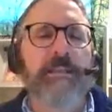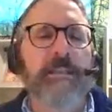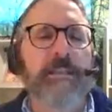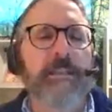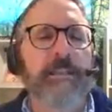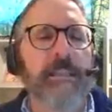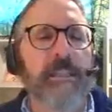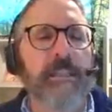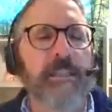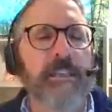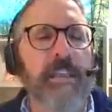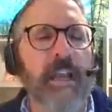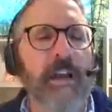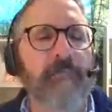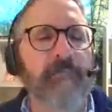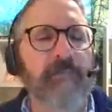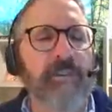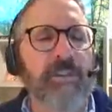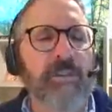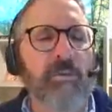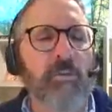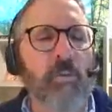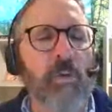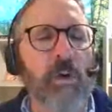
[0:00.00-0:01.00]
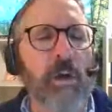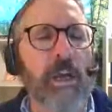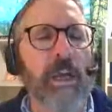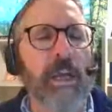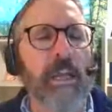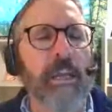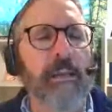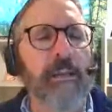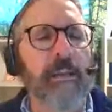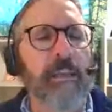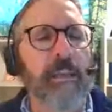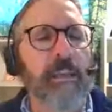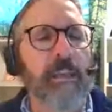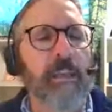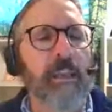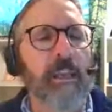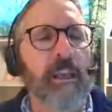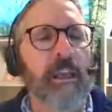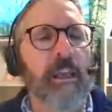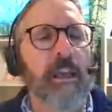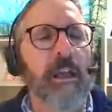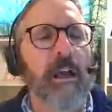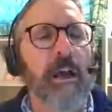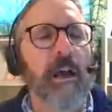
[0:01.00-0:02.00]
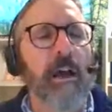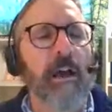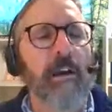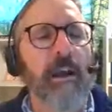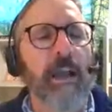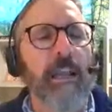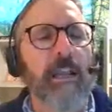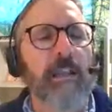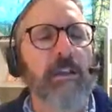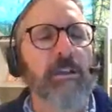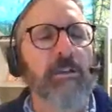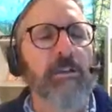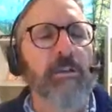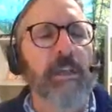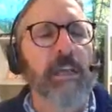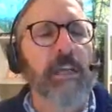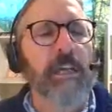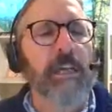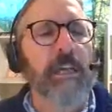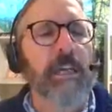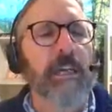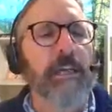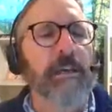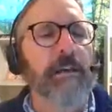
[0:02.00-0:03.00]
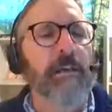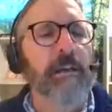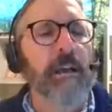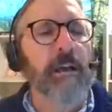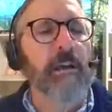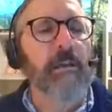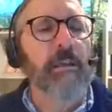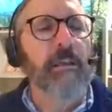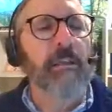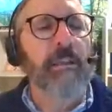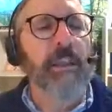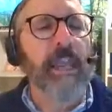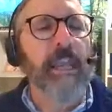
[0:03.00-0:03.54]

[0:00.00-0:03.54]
This is the toughest one. All right, Luna.